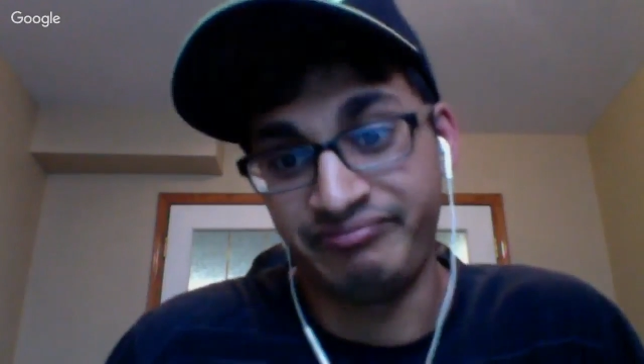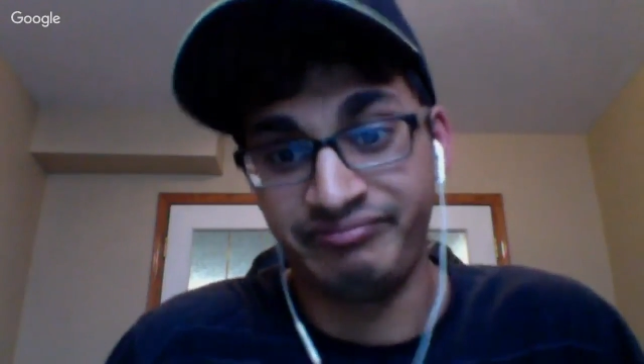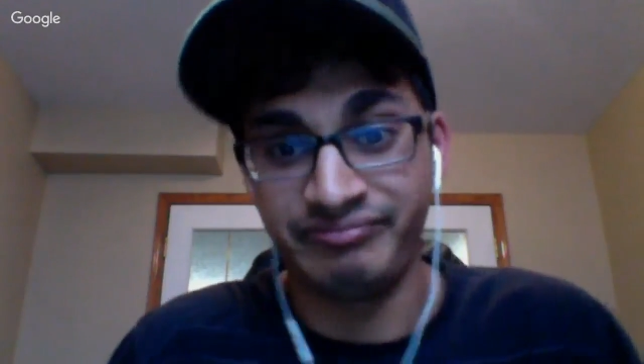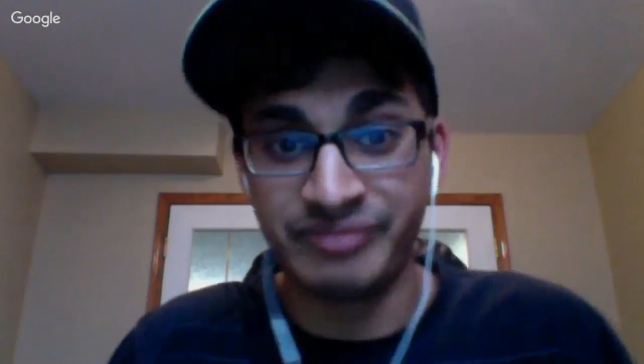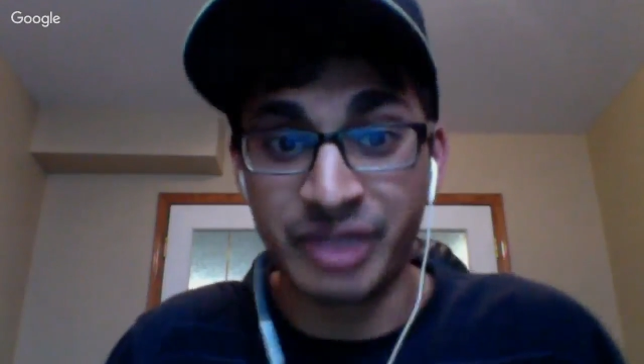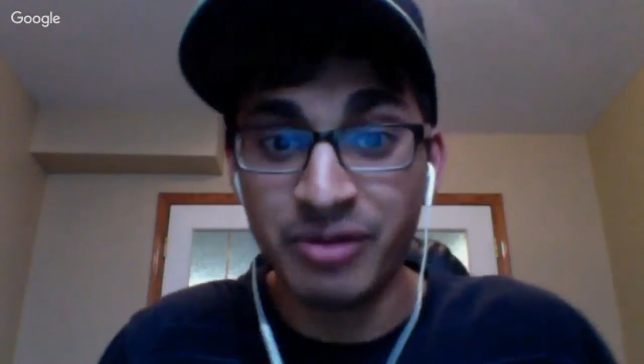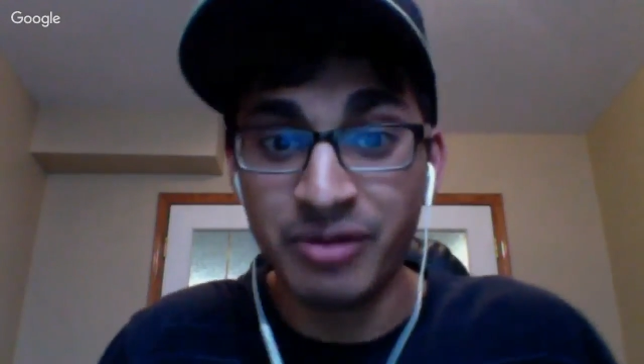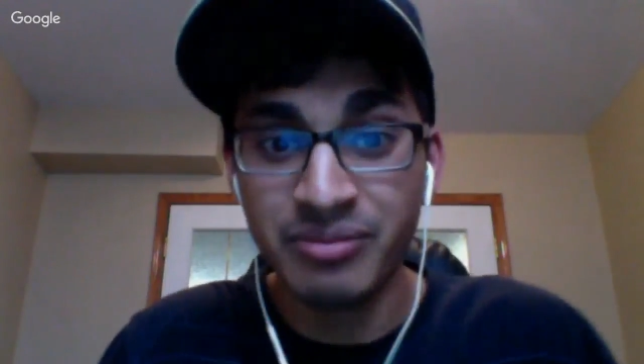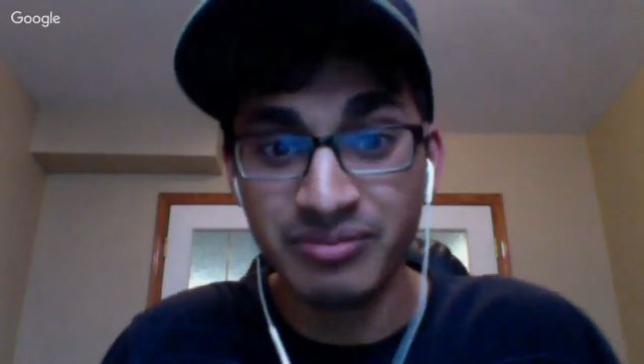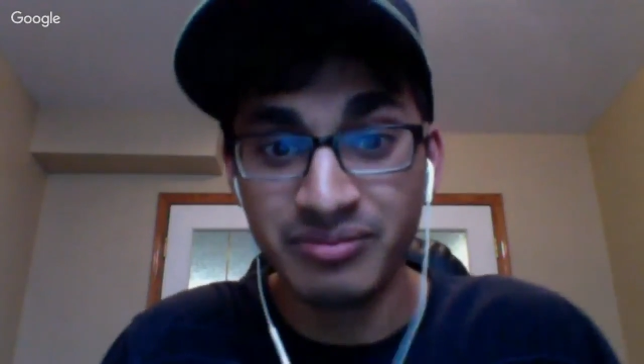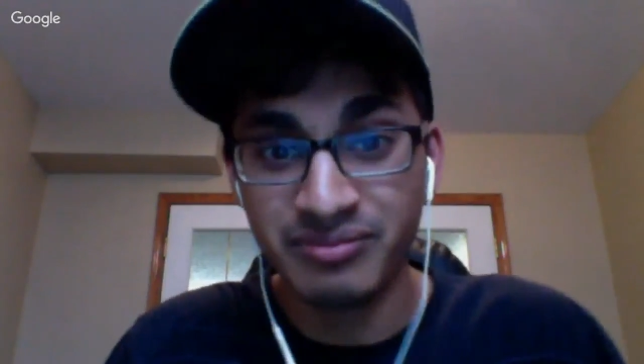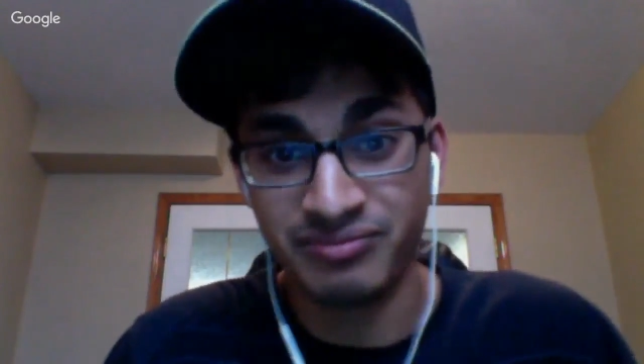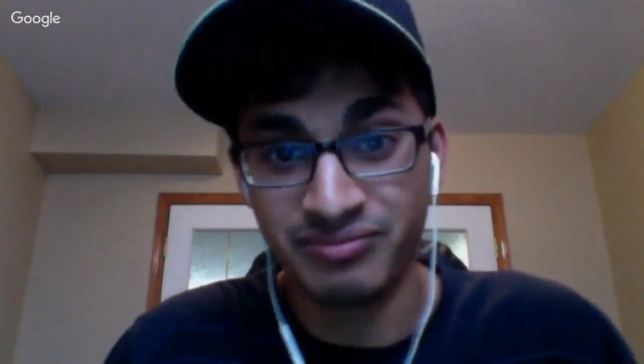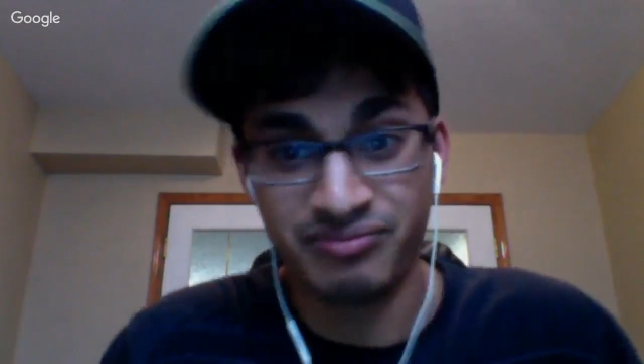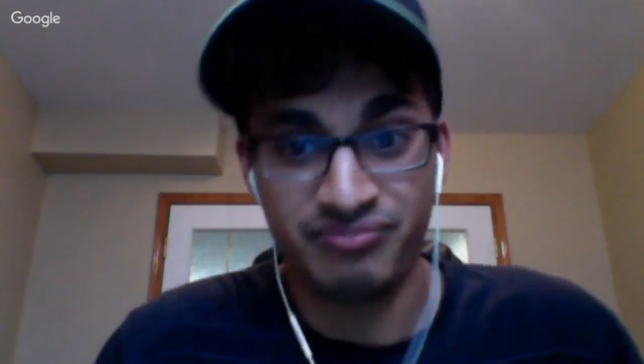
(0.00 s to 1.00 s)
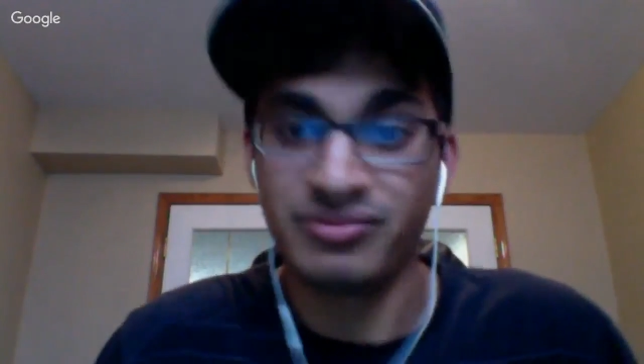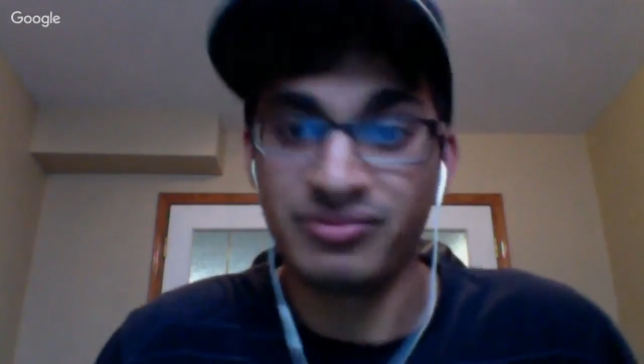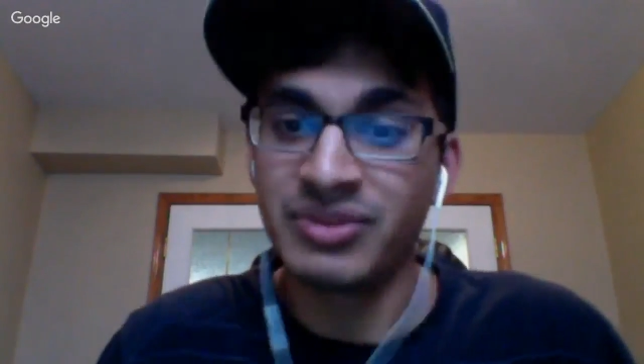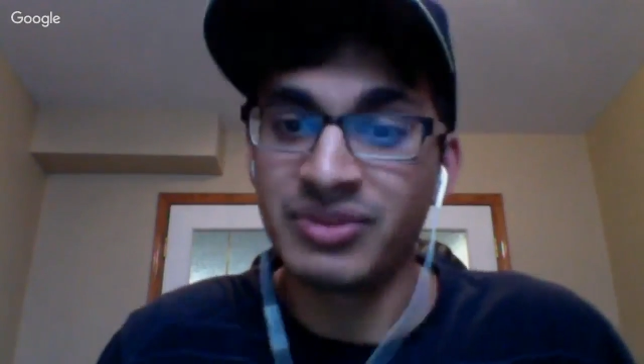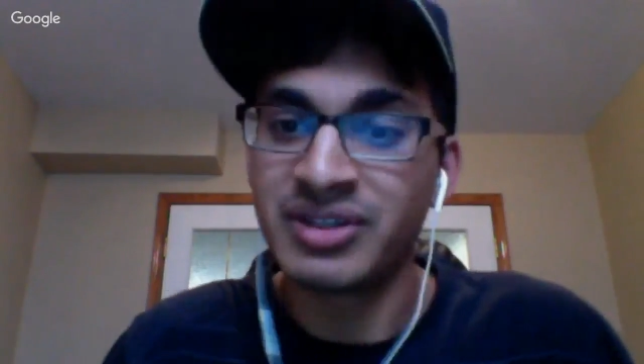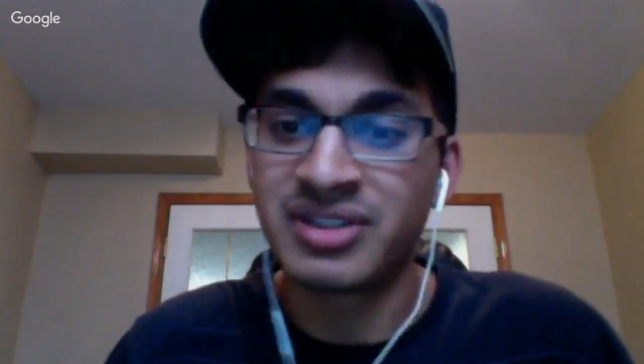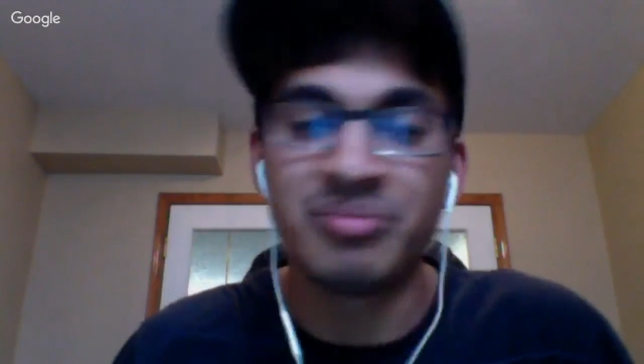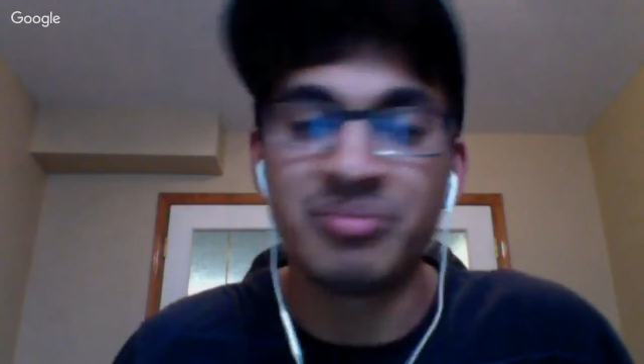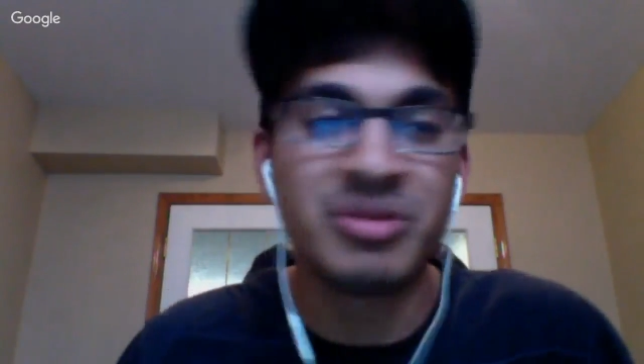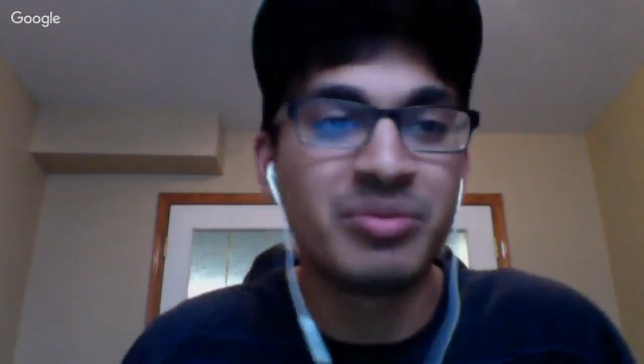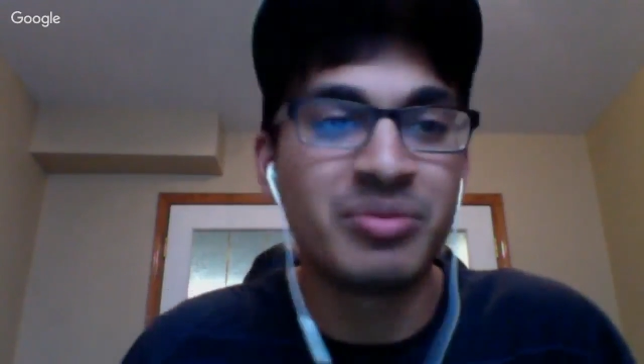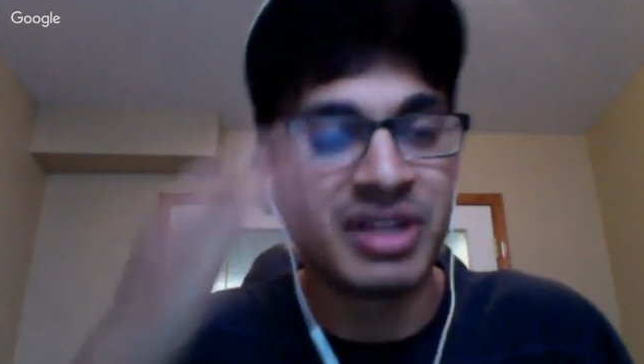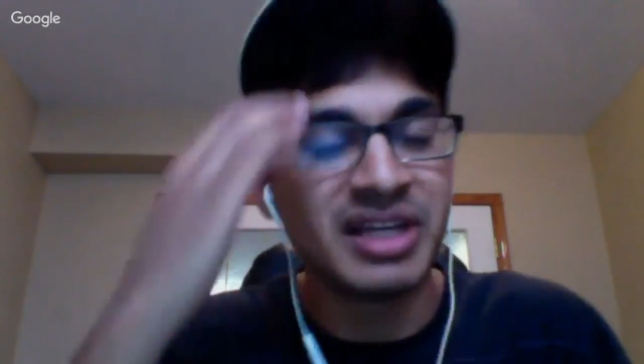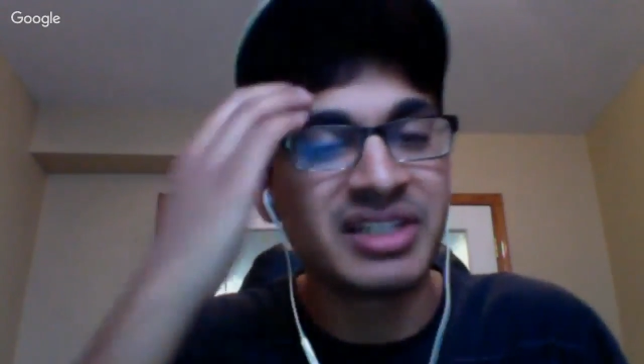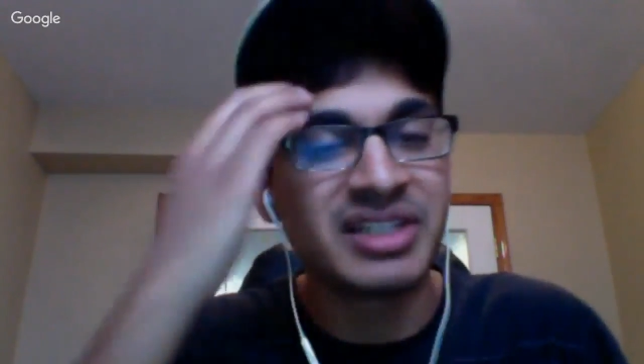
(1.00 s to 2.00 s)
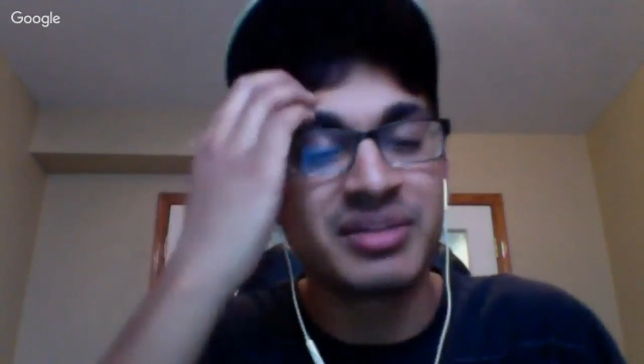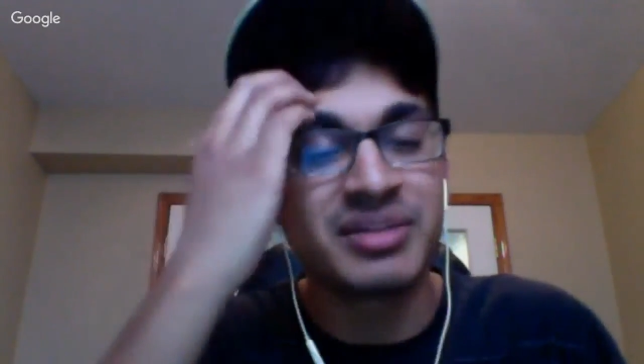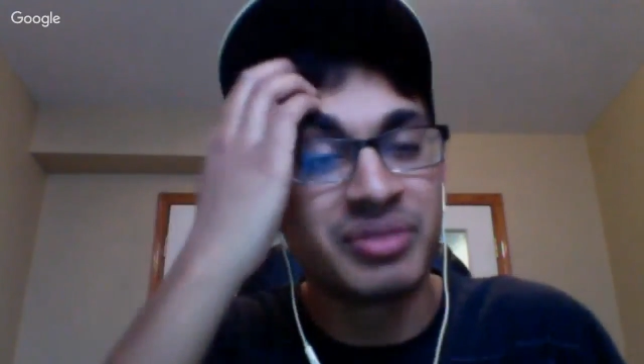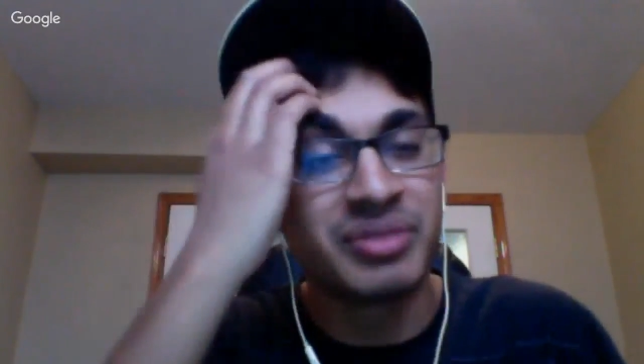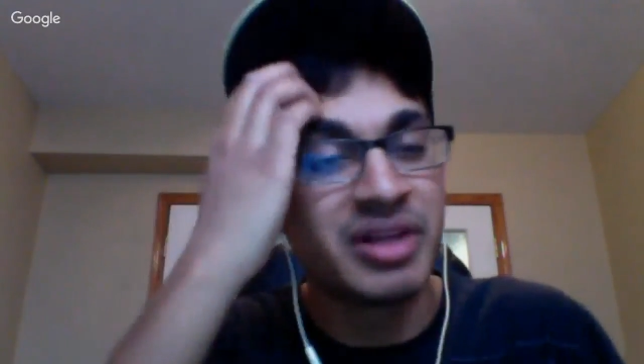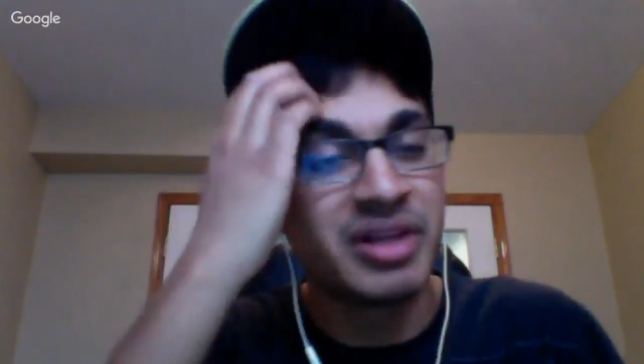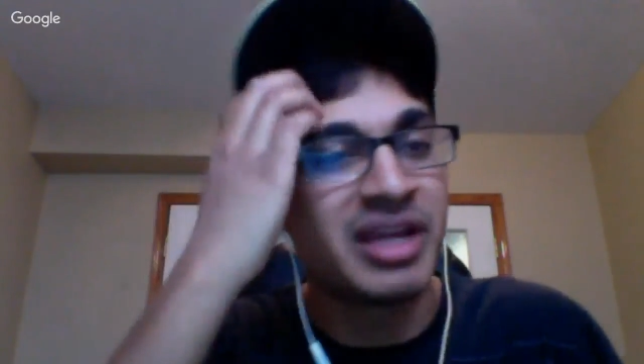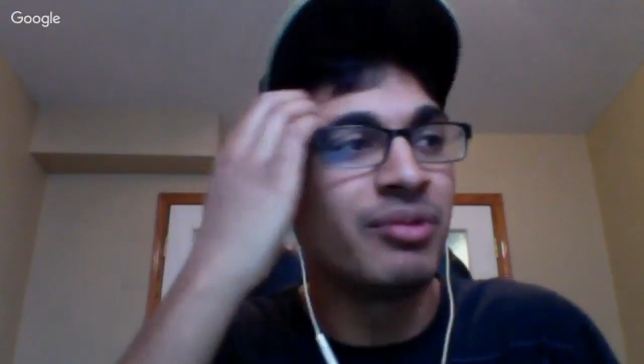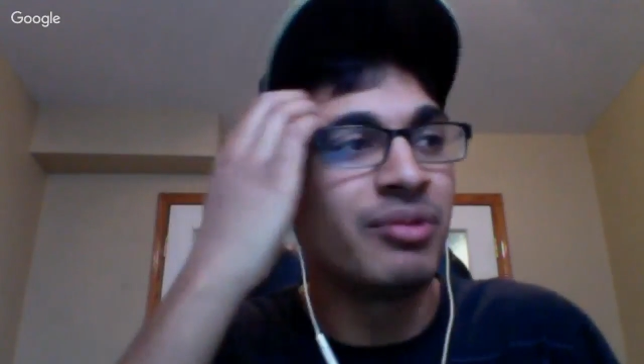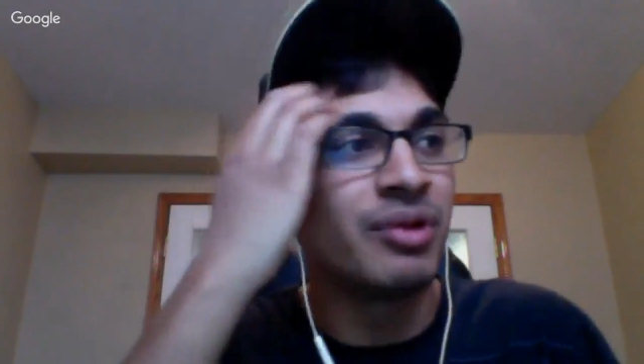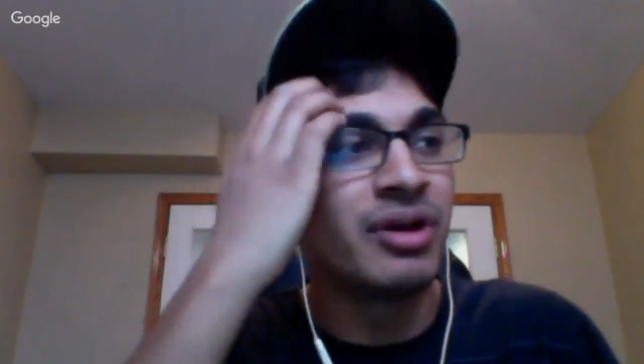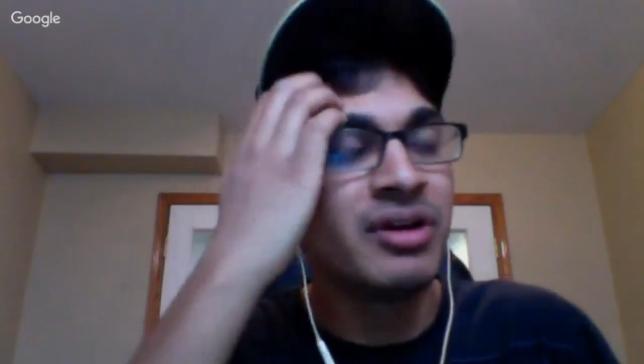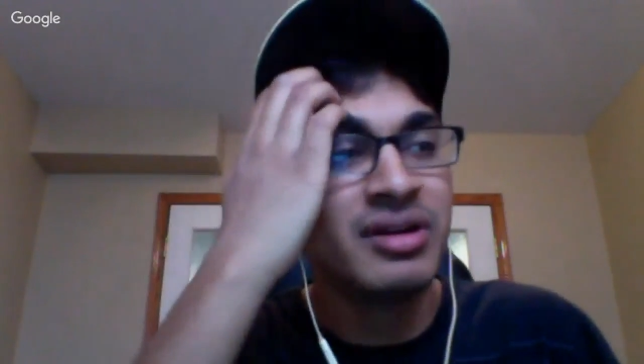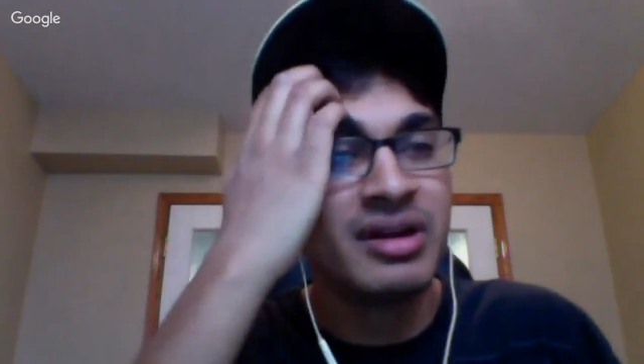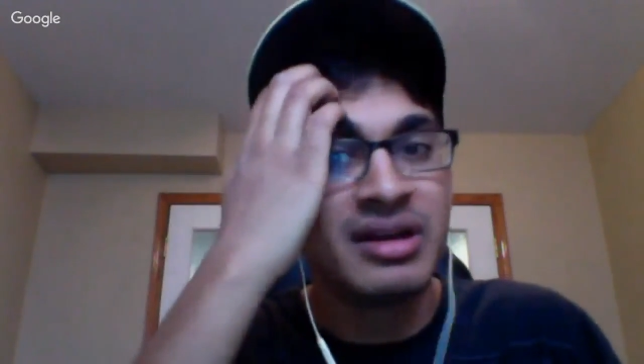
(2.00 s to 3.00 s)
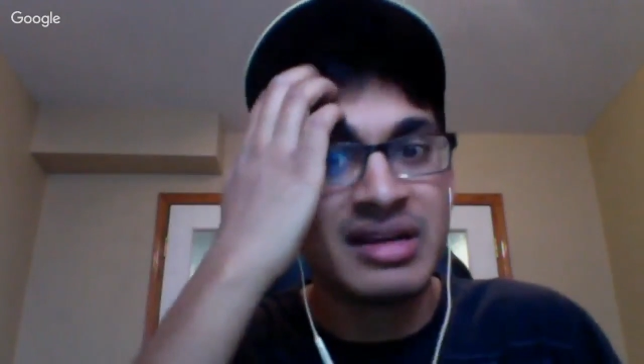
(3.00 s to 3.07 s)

No? Some people like to complain more